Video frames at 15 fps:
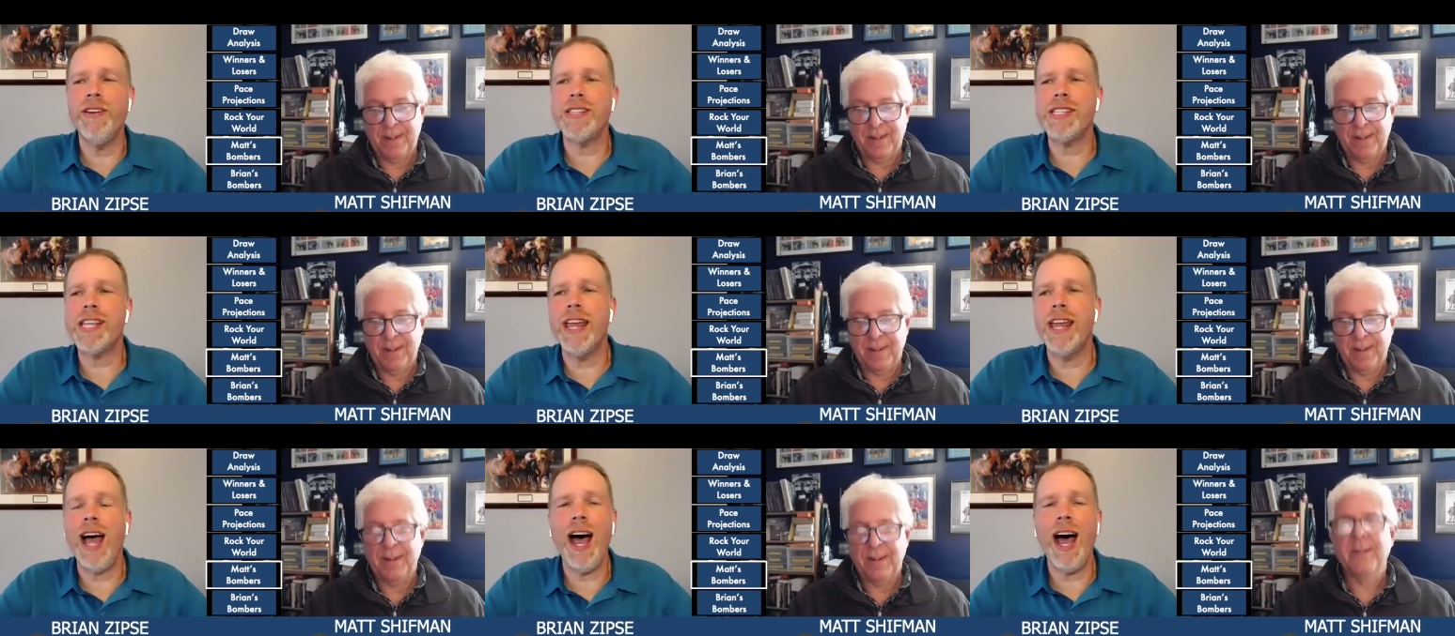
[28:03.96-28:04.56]
Speaker 1: It's
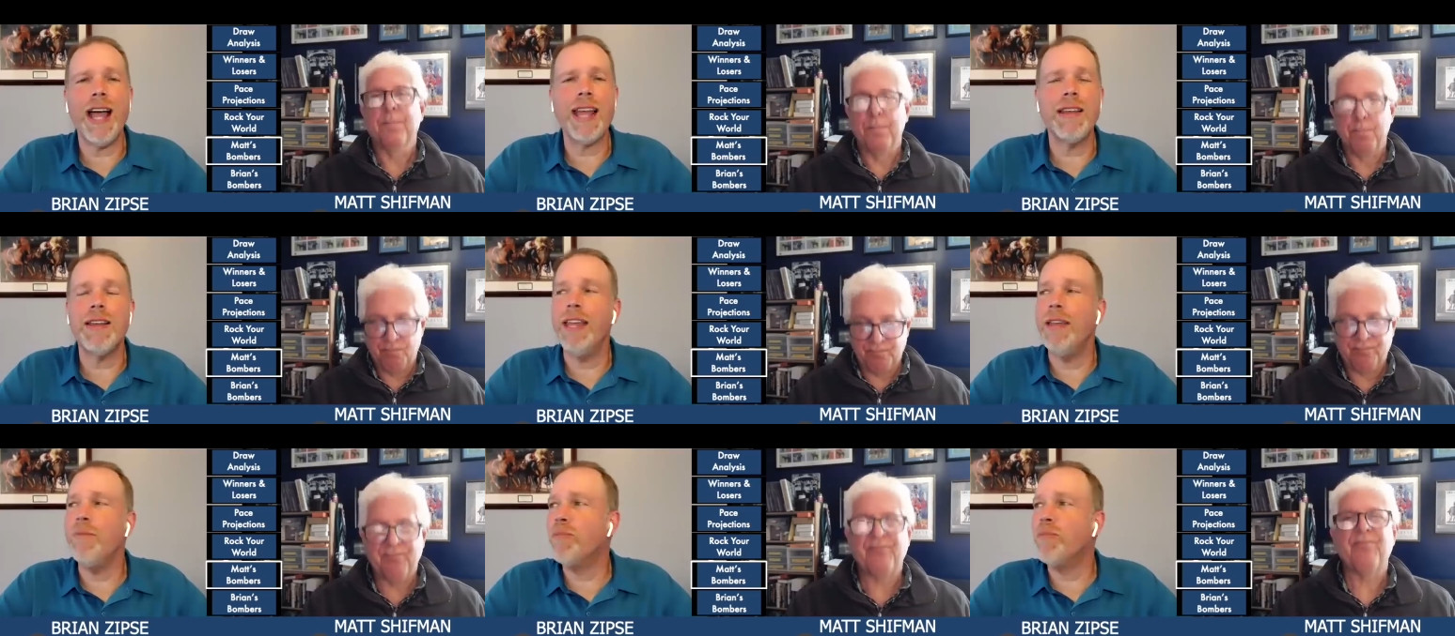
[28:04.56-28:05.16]
kind of hot
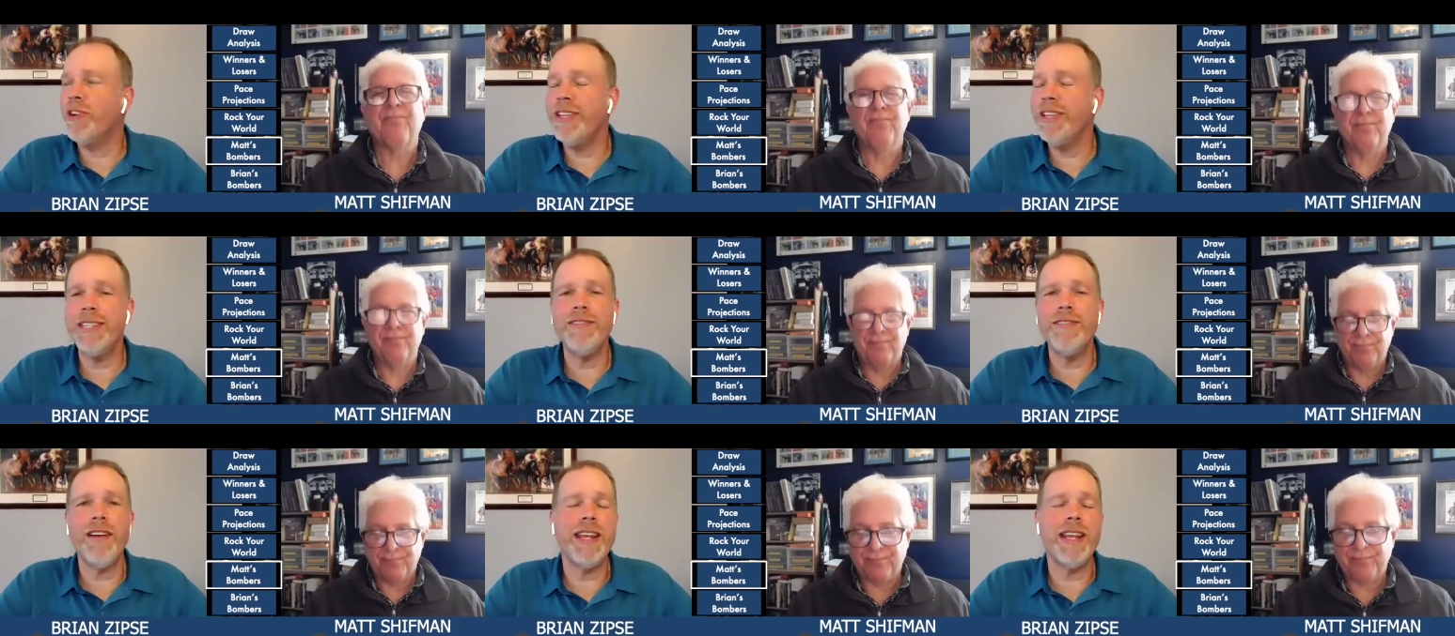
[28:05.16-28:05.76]
and breezy
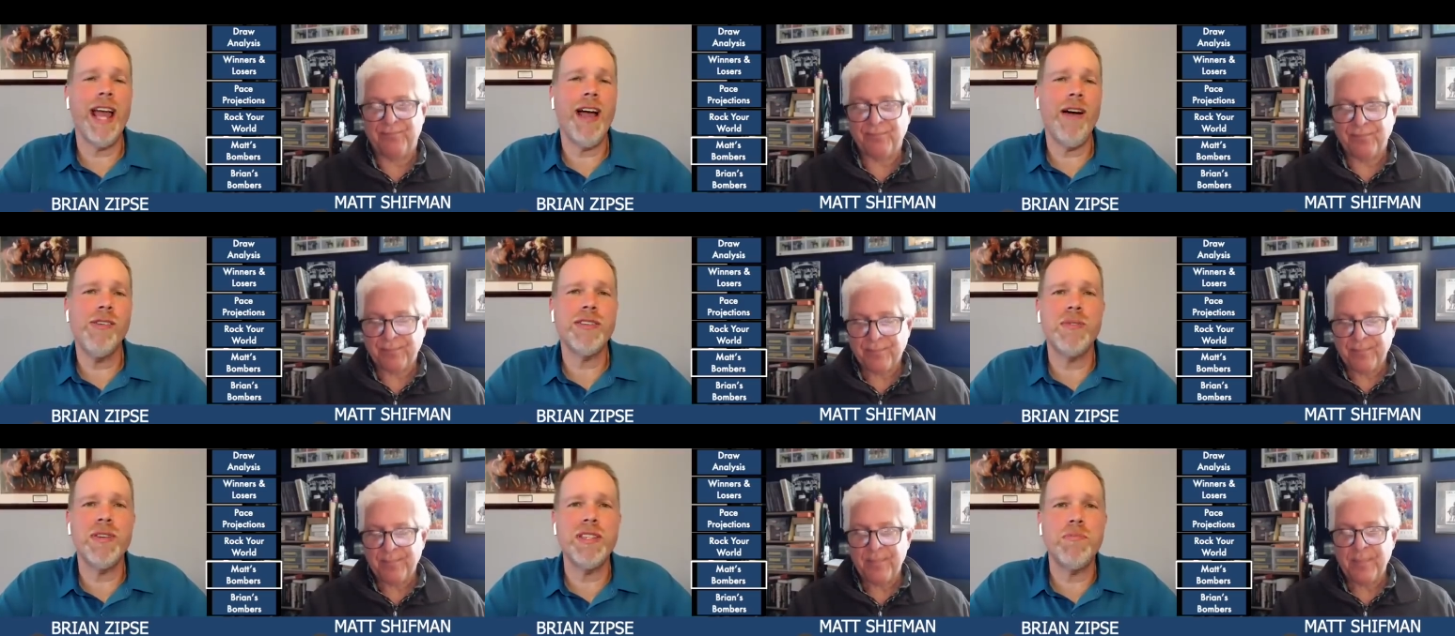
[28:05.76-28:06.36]
right now as
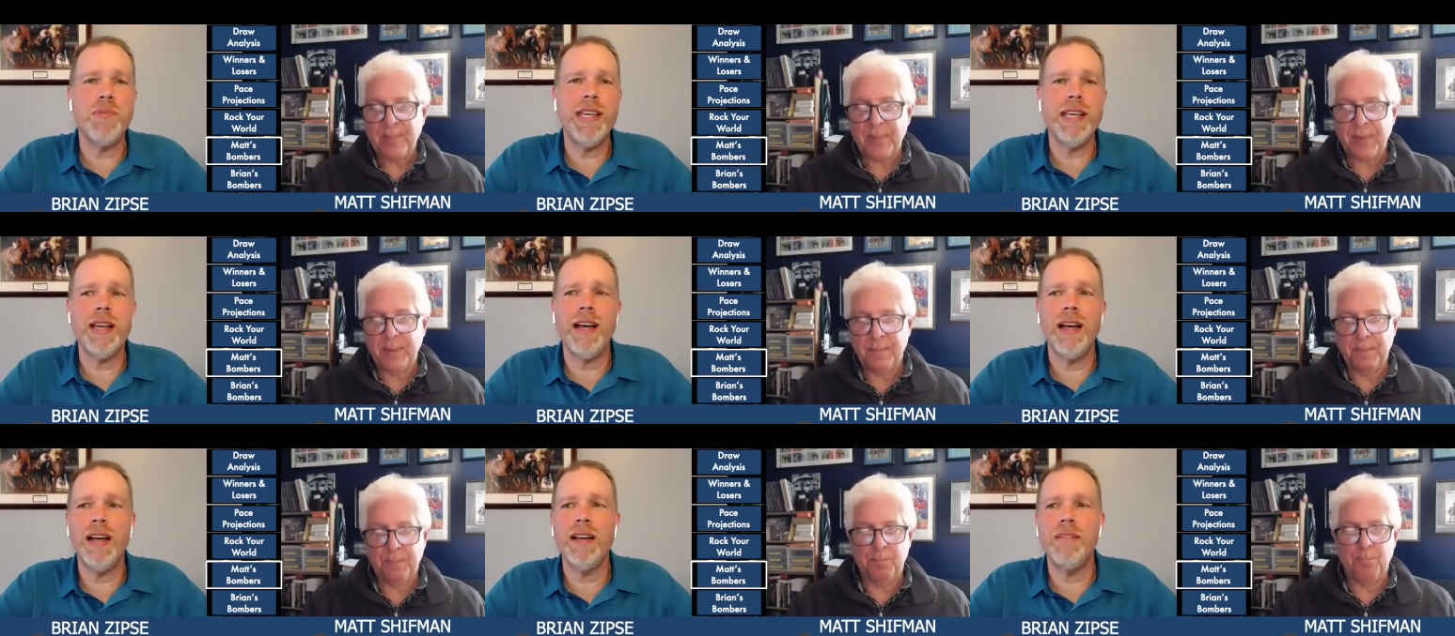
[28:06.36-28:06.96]
we speak,
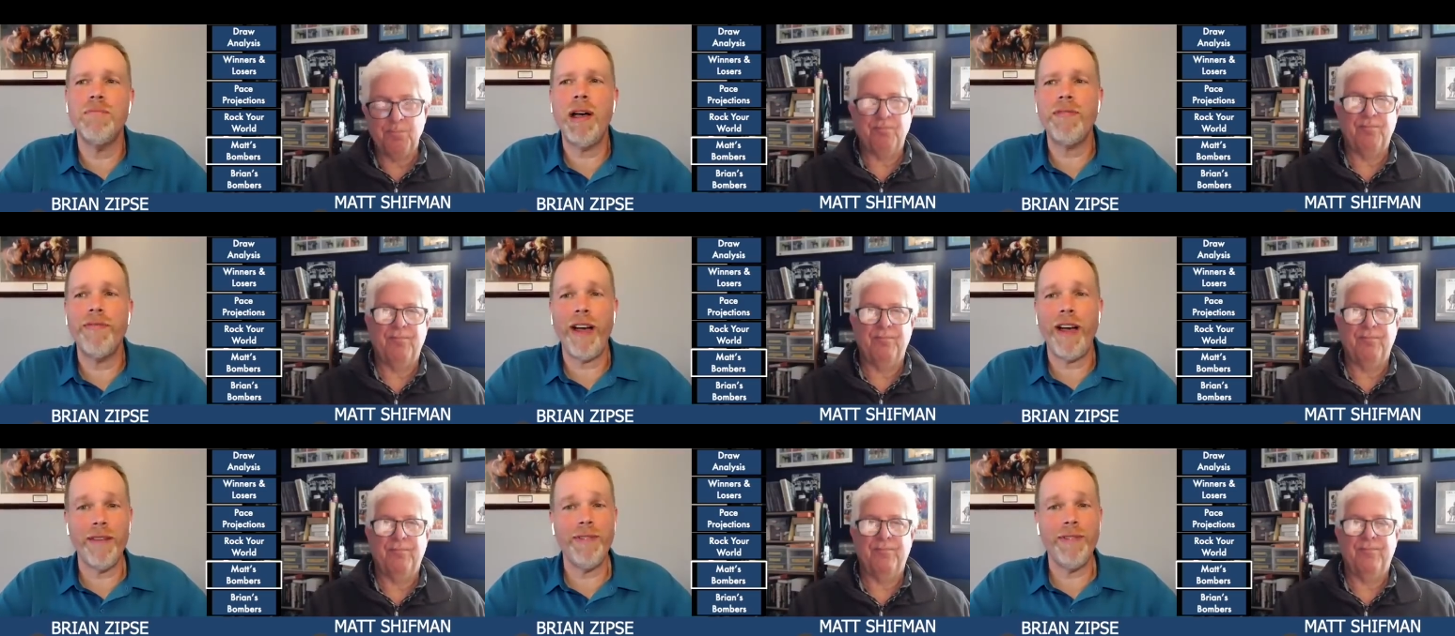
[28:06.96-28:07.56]
uh, about
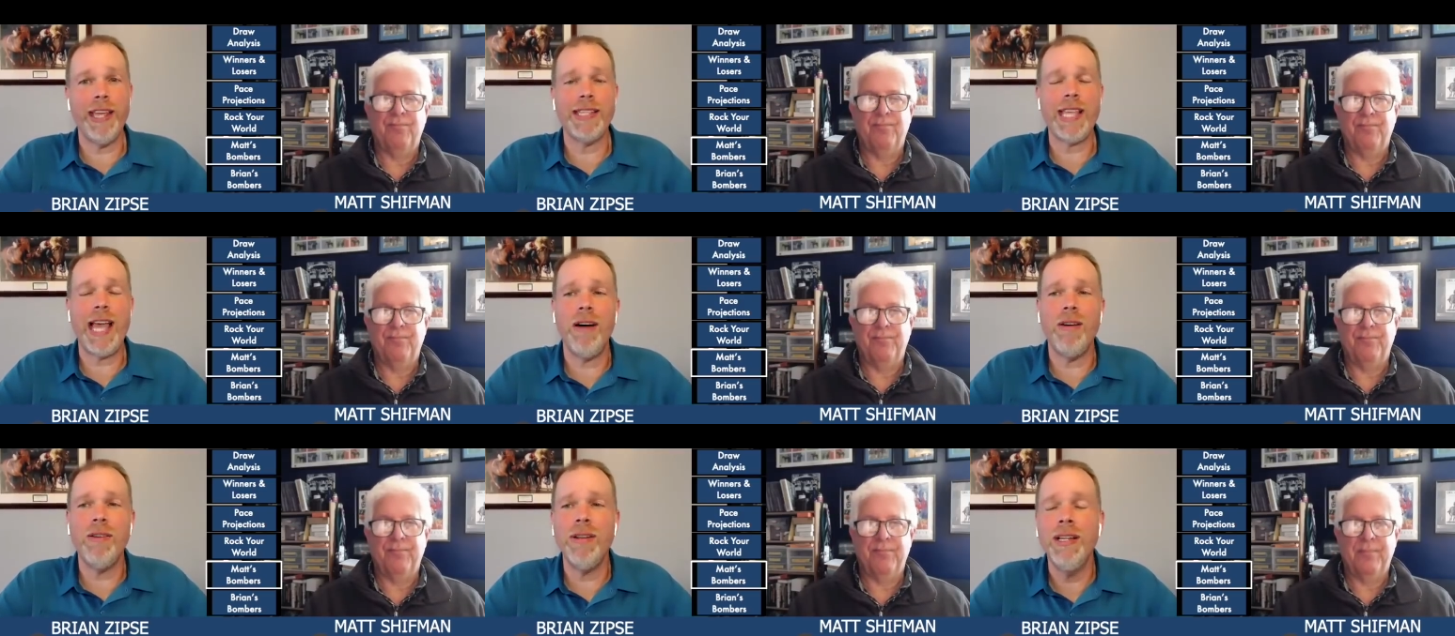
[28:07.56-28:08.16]
five days
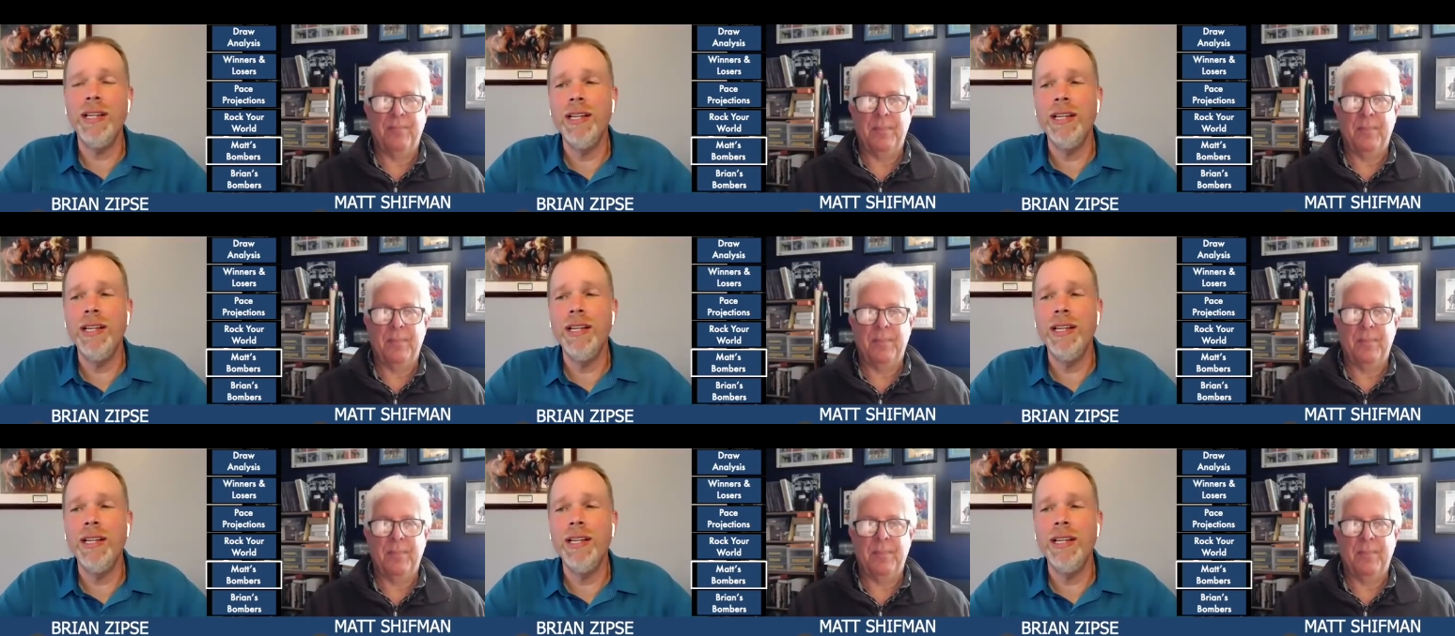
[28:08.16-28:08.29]
out.